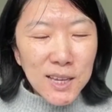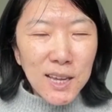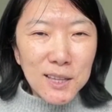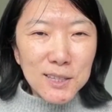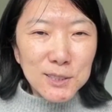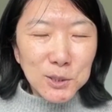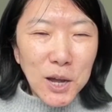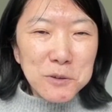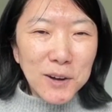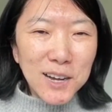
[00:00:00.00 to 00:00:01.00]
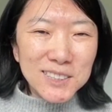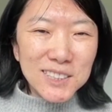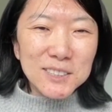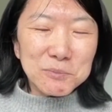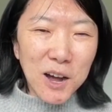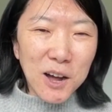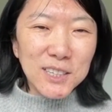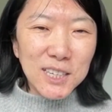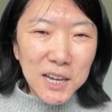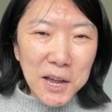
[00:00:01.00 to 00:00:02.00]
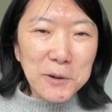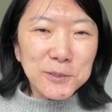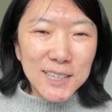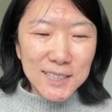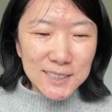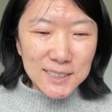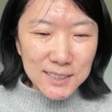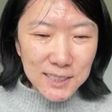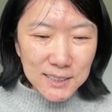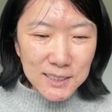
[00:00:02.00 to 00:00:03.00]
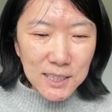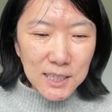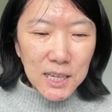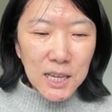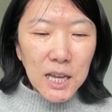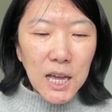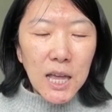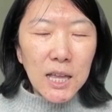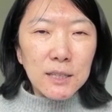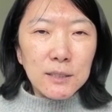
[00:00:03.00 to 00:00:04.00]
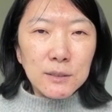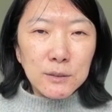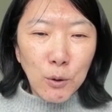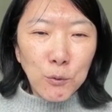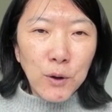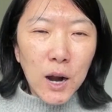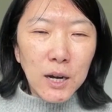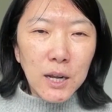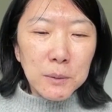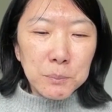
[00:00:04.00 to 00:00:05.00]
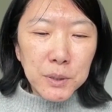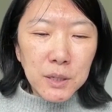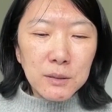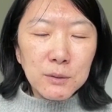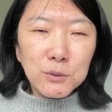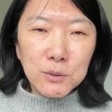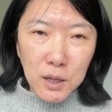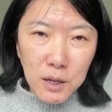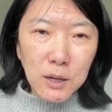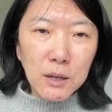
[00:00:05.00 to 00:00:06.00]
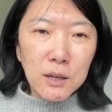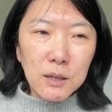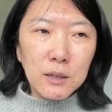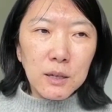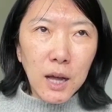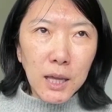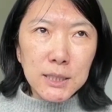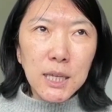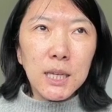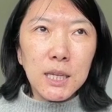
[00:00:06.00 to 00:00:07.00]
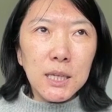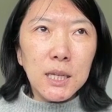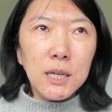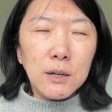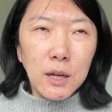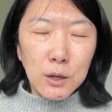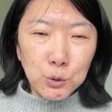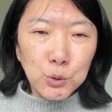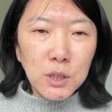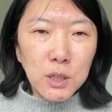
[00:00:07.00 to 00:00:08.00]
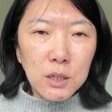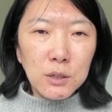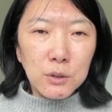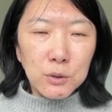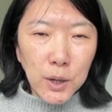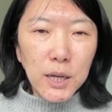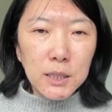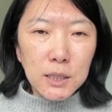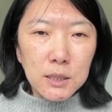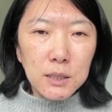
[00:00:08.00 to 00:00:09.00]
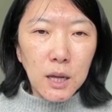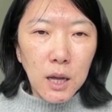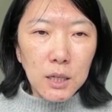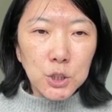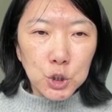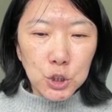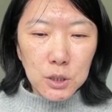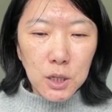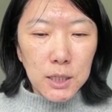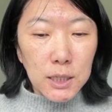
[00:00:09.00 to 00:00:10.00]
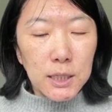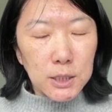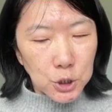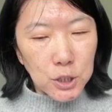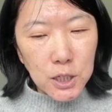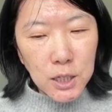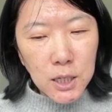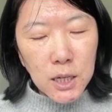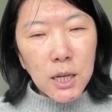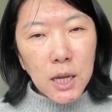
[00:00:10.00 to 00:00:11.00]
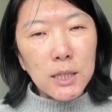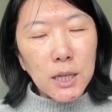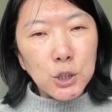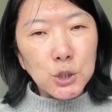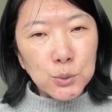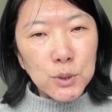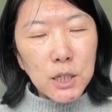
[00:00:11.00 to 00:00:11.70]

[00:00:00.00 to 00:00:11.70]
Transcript: And so I founded Polygon Health Analytics. And so far, it's been I say, a really great journey. And I truly